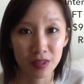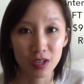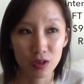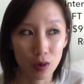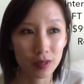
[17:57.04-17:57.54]

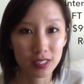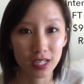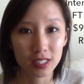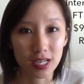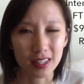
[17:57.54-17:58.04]
Normally
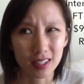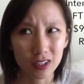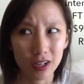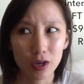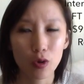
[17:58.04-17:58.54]
tickets, I think
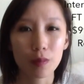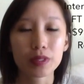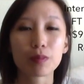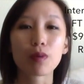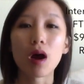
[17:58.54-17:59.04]
they're going to go up
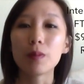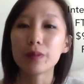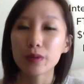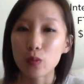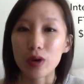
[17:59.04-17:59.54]
to
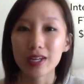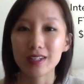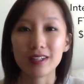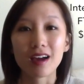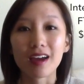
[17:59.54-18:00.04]
probably
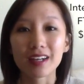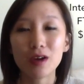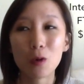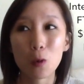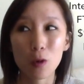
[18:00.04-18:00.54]
$189,
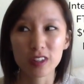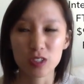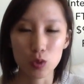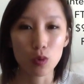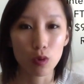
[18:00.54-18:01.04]
or at the
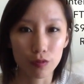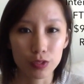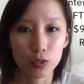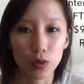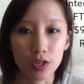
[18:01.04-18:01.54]
door over
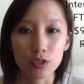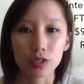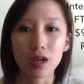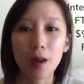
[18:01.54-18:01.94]
$200.